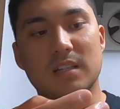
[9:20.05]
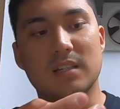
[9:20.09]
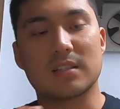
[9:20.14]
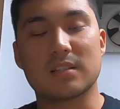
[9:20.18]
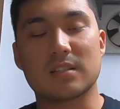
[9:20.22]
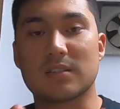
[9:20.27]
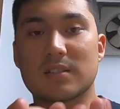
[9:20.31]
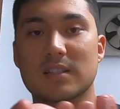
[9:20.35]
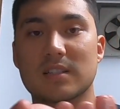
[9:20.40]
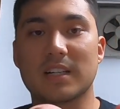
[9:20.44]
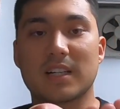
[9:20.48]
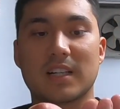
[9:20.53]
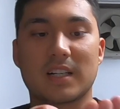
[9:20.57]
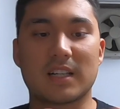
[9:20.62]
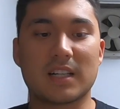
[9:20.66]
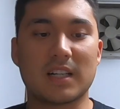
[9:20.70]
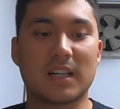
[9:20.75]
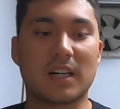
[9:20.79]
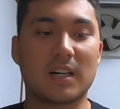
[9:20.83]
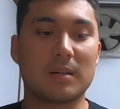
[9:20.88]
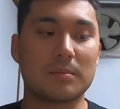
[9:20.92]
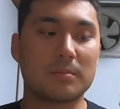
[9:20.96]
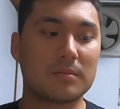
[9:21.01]
So it's like a
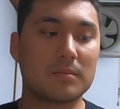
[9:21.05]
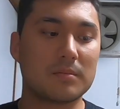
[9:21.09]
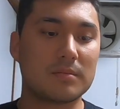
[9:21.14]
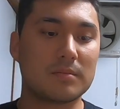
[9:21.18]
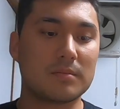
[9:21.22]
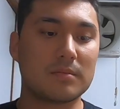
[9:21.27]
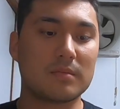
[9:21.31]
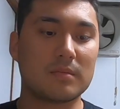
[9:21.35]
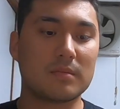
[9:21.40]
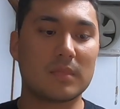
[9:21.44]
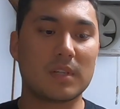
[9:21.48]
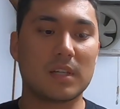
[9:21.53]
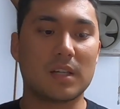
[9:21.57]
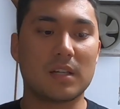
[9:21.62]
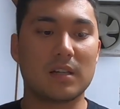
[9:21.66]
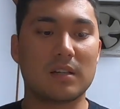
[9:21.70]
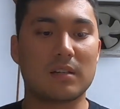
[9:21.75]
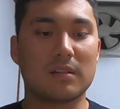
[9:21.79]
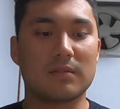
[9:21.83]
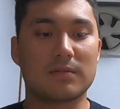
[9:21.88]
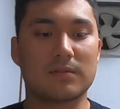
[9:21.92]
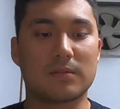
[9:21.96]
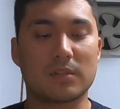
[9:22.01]
cup
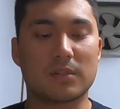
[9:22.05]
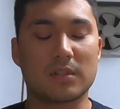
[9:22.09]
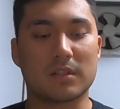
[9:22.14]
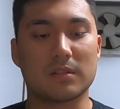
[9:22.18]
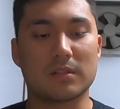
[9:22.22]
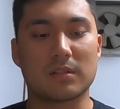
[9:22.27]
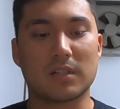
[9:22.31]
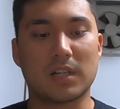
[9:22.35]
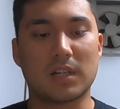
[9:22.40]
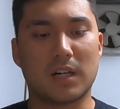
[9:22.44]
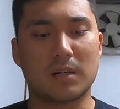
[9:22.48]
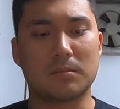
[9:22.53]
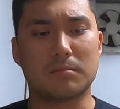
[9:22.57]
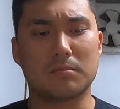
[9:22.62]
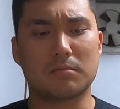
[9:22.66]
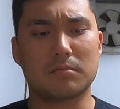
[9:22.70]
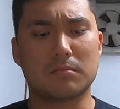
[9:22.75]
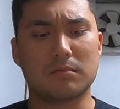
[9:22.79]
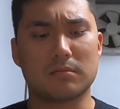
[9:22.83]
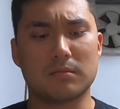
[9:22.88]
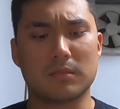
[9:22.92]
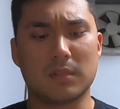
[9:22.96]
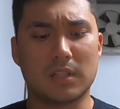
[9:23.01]
for the cup.
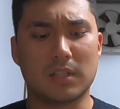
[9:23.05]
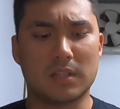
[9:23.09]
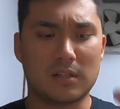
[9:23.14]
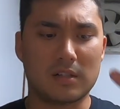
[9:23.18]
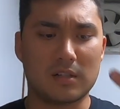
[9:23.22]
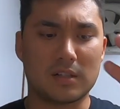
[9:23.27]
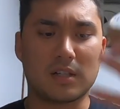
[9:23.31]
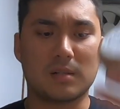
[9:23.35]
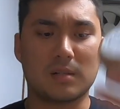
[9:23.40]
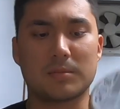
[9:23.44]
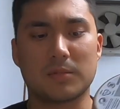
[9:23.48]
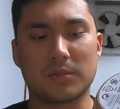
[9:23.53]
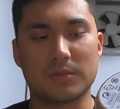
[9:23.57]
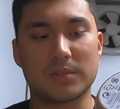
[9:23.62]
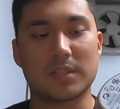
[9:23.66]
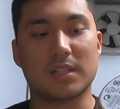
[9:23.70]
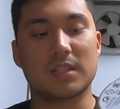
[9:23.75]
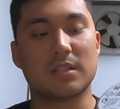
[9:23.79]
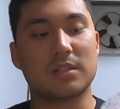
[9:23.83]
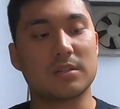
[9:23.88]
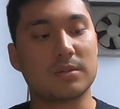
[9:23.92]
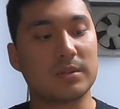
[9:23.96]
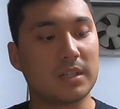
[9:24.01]
And then your cup goes
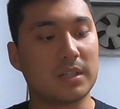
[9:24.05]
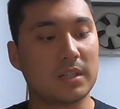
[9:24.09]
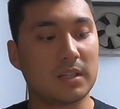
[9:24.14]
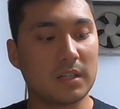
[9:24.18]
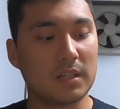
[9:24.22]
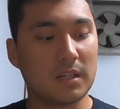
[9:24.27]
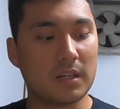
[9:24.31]
into it.